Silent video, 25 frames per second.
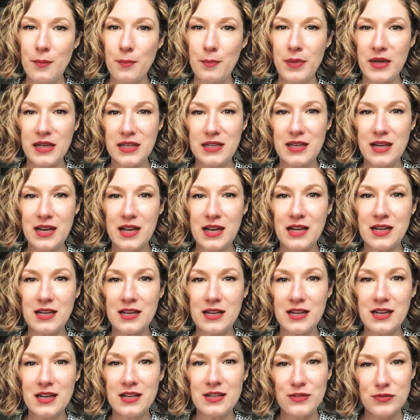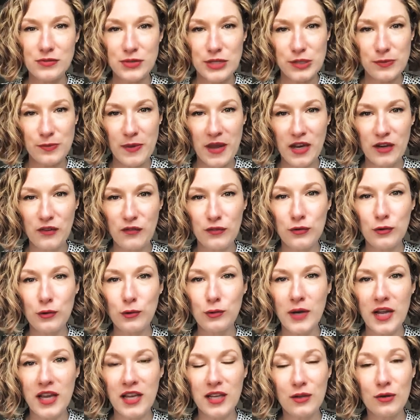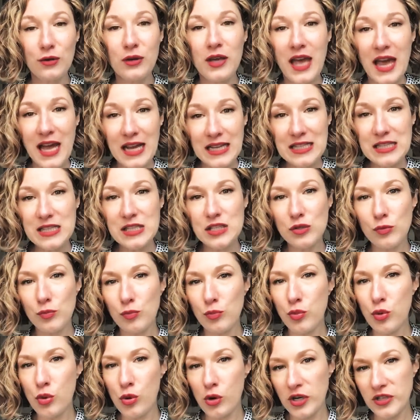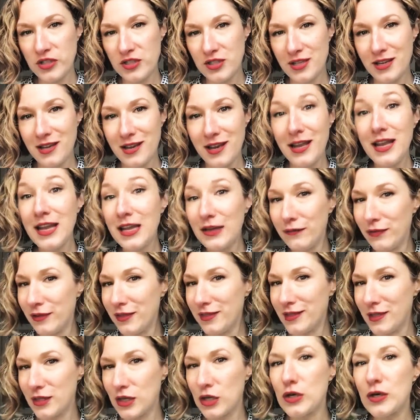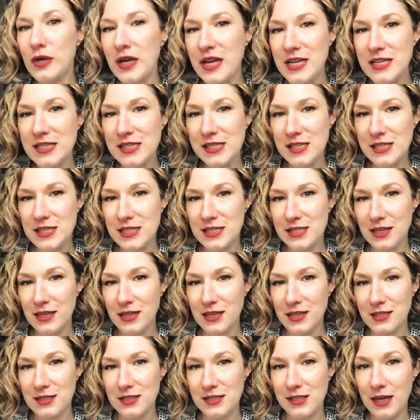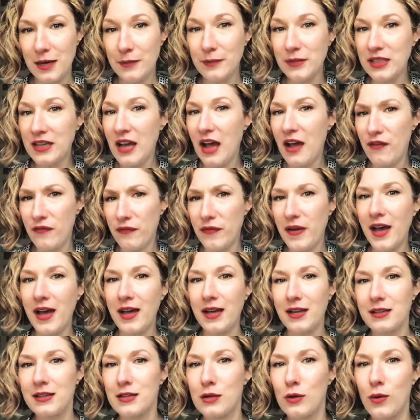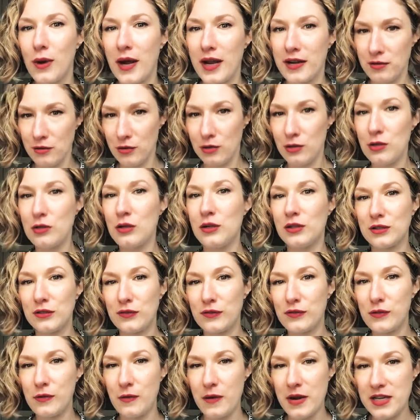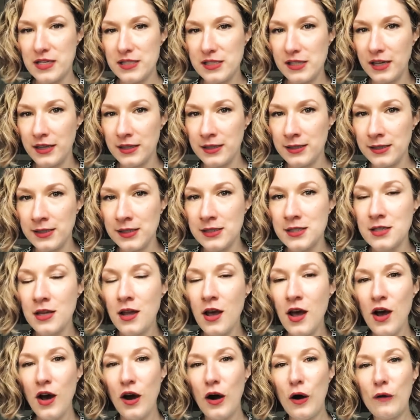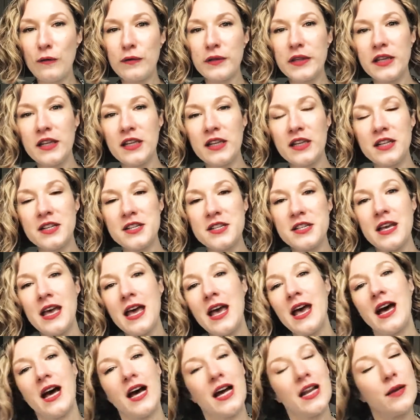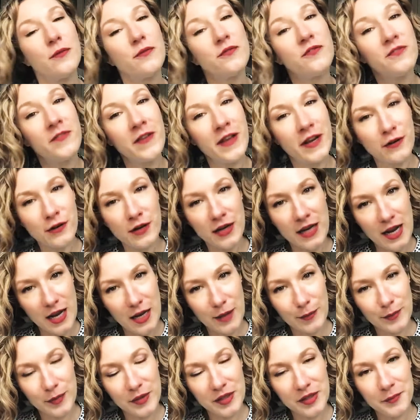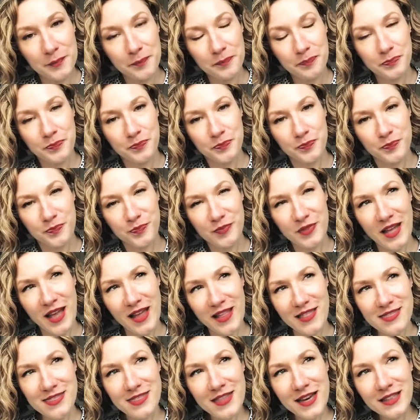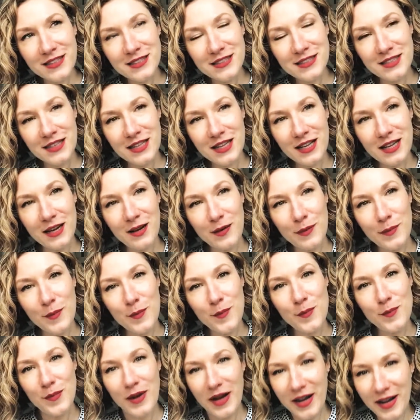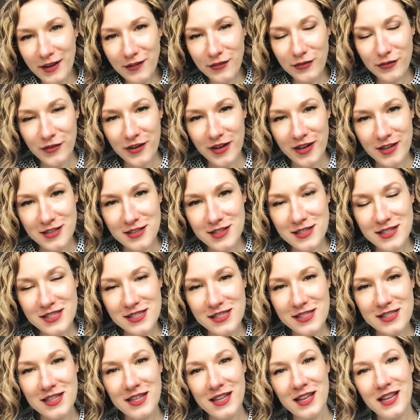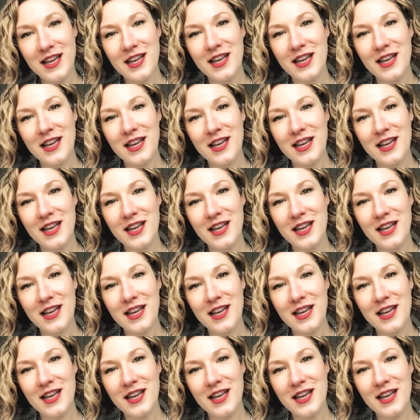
But in, in a respectful way, you can support even the craziest idea. I mean, I've had quite a lot of crazy ideas over the years, and I'm very happy that my friends,